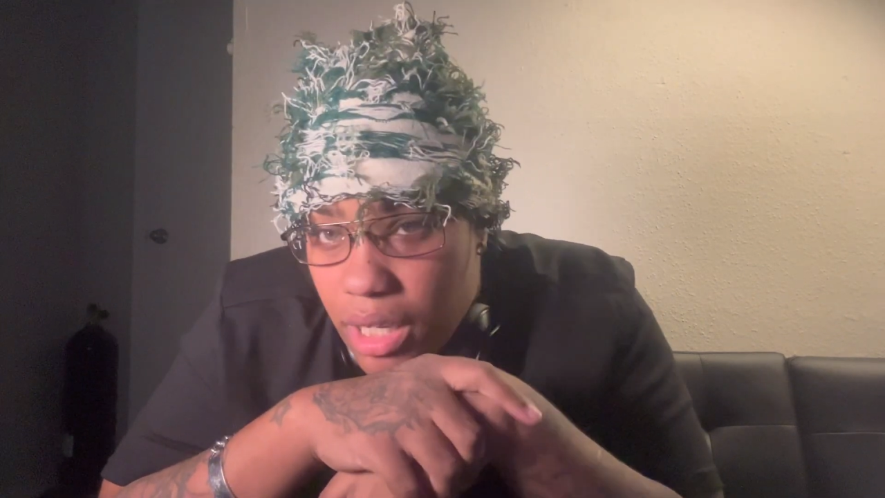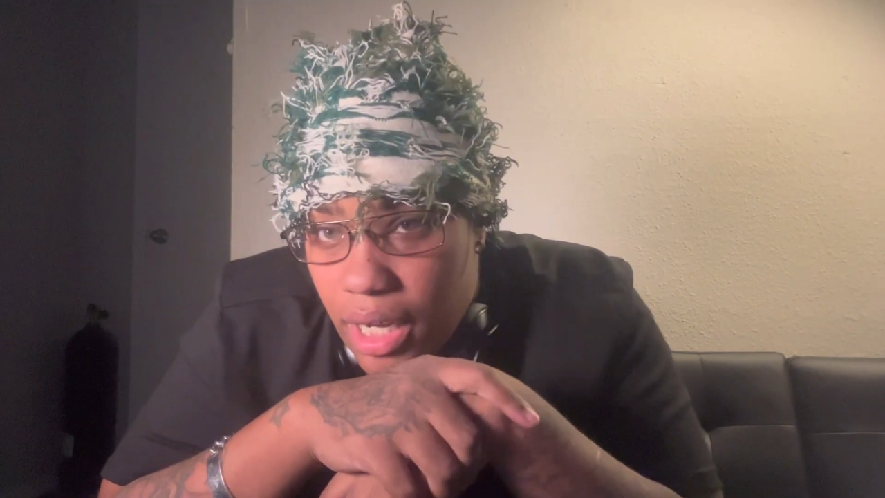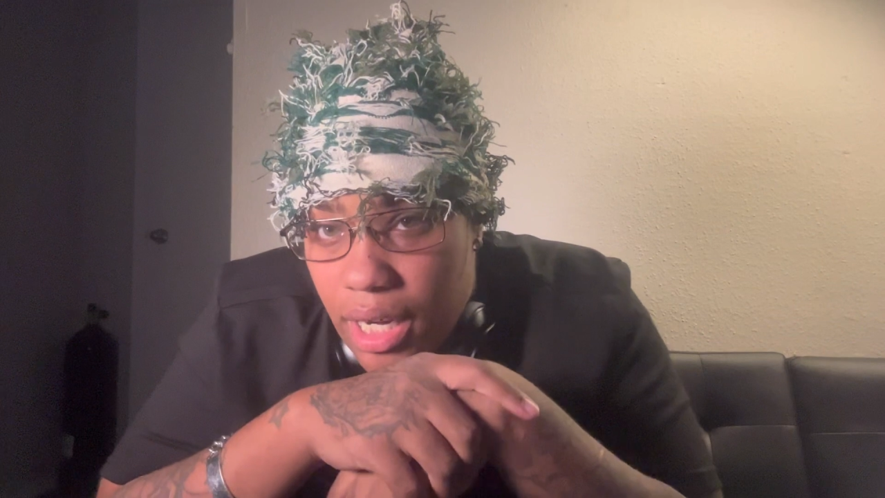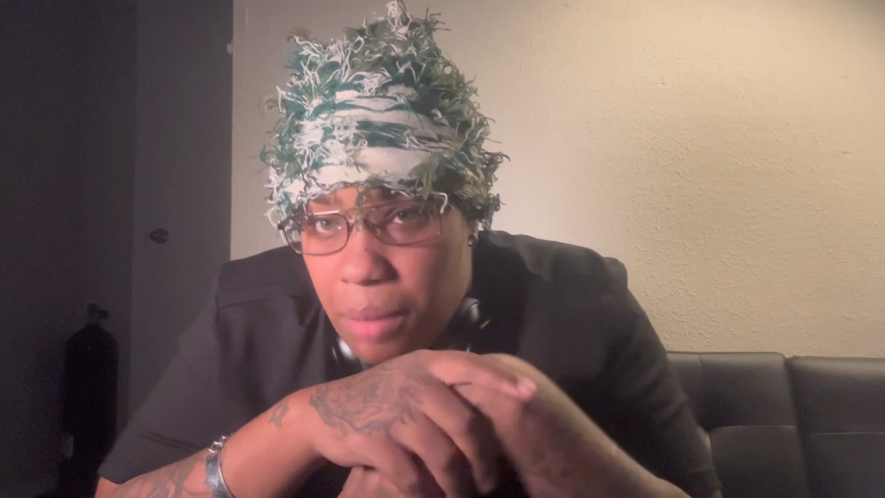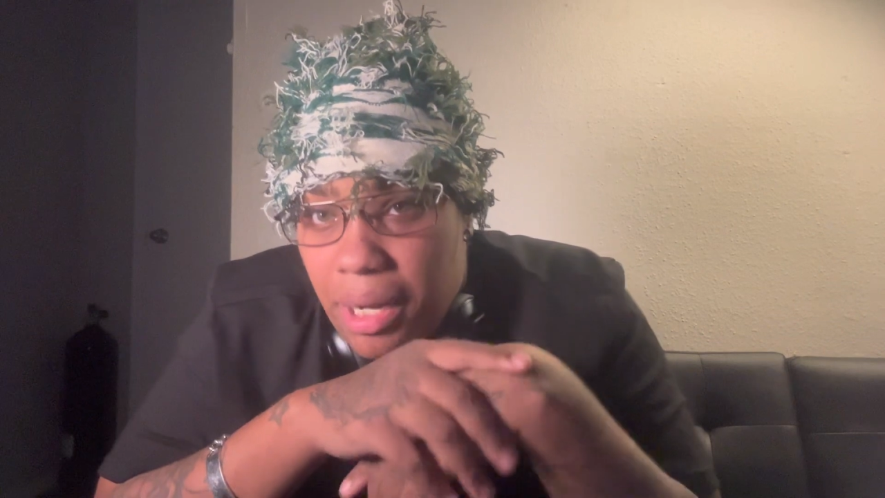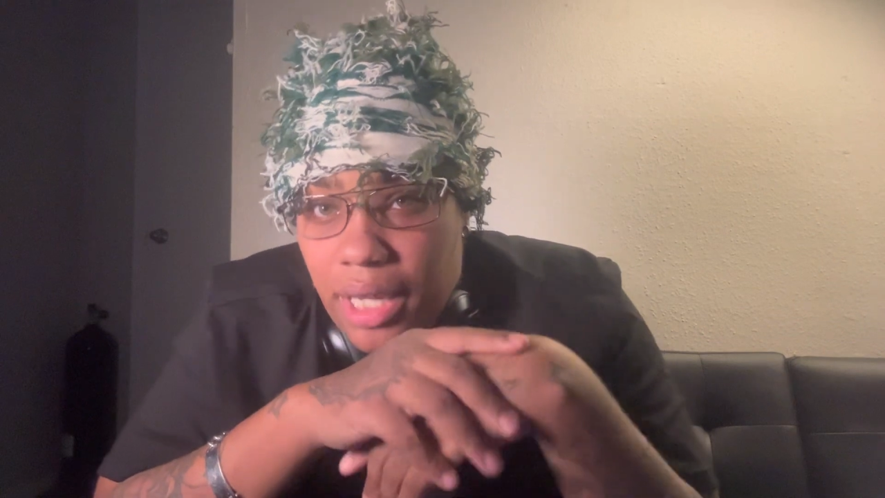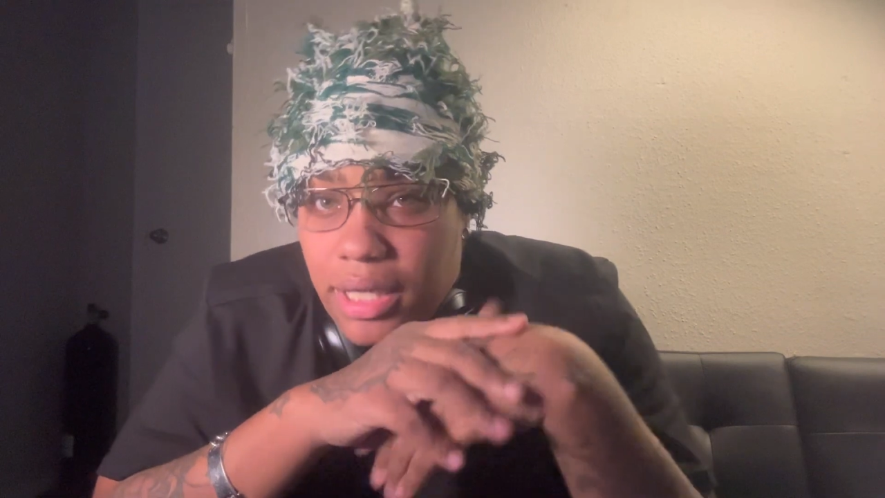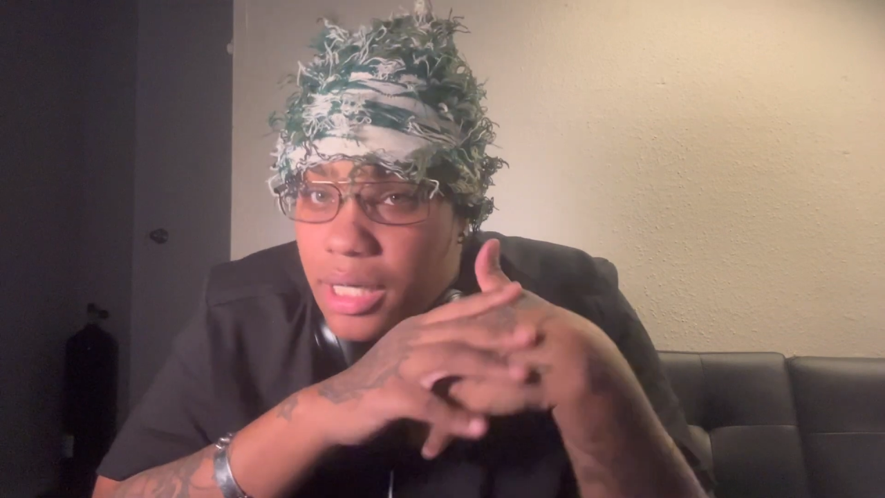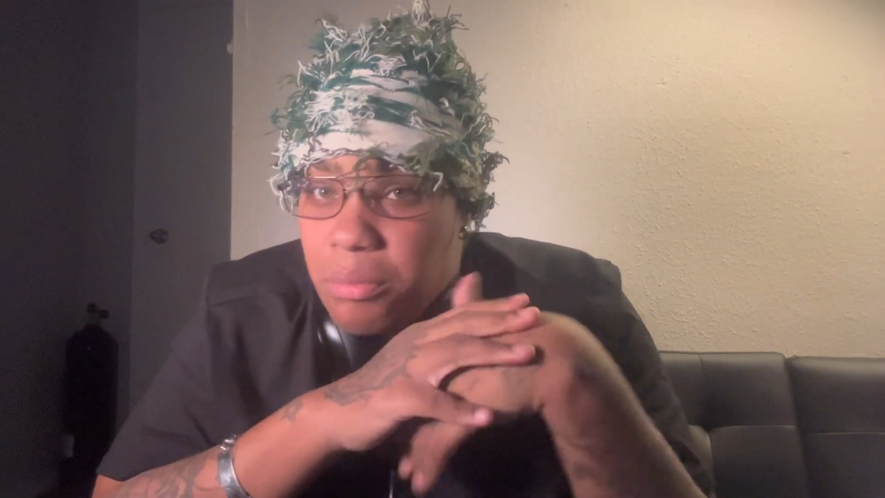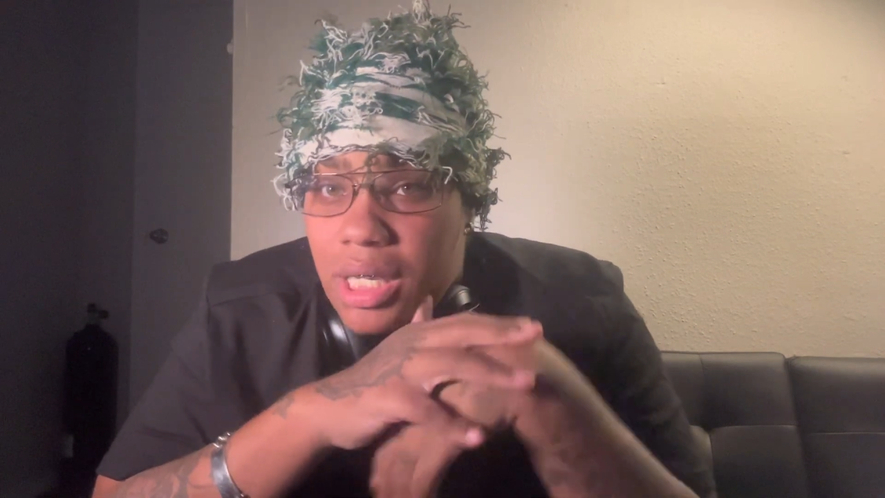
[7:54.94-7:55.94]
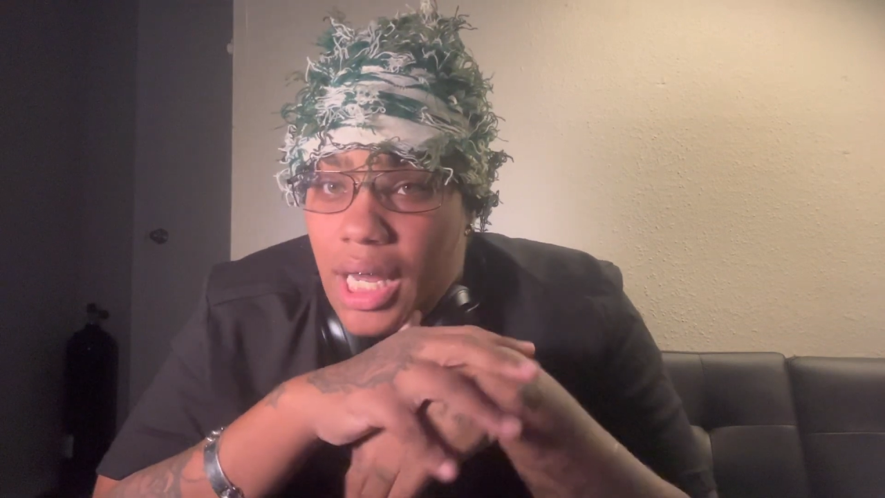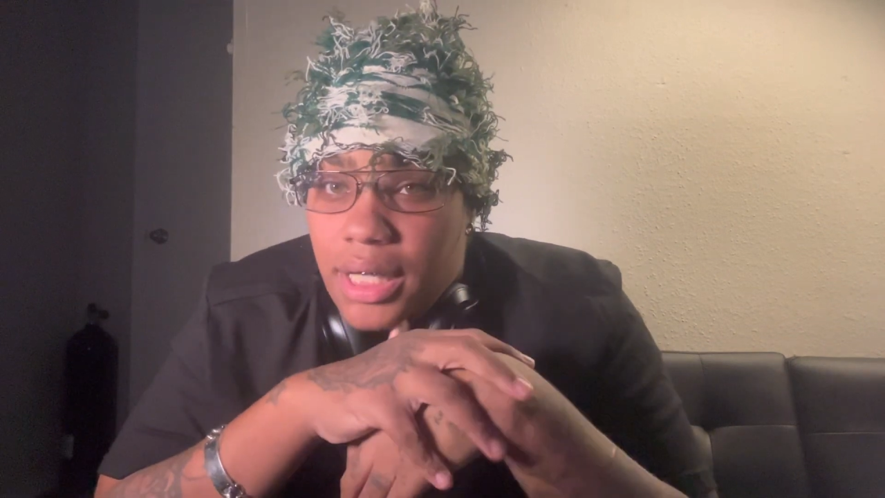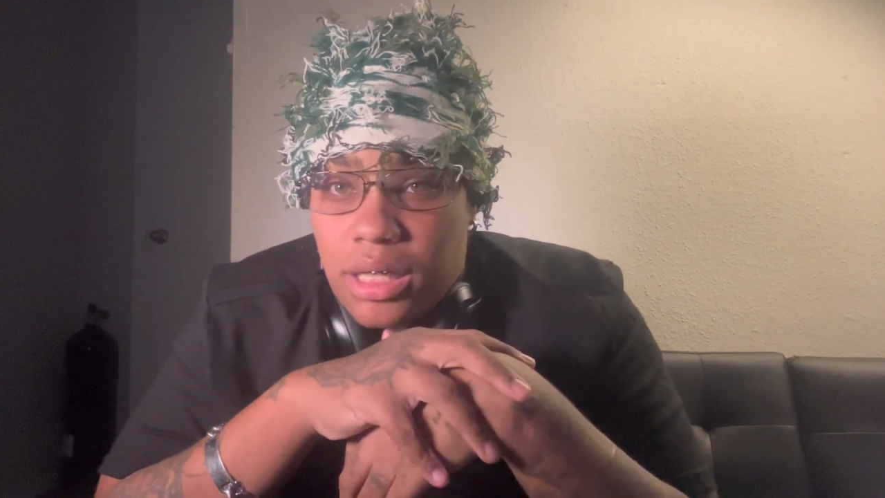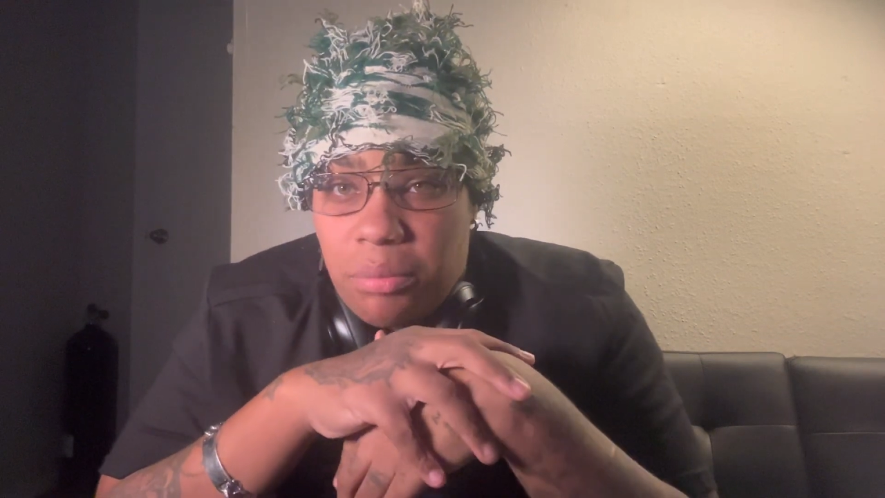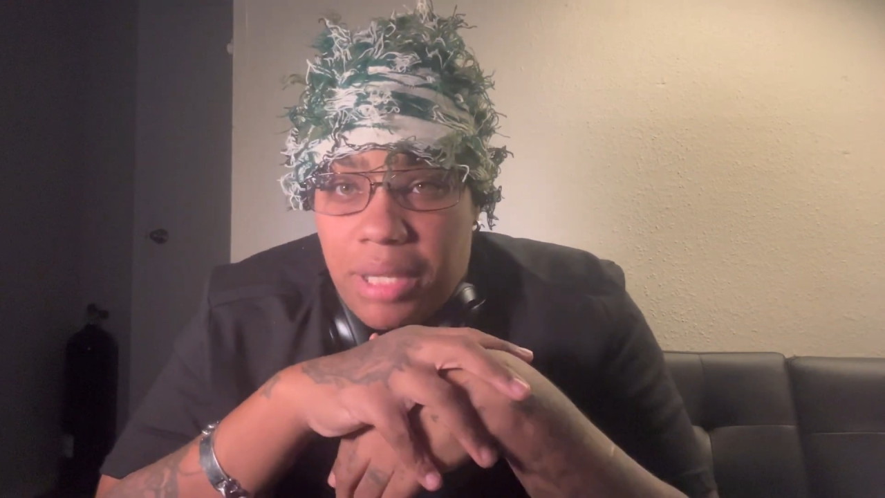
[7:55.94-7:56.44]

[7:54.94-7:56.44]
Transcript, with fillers: And I might have to give me like some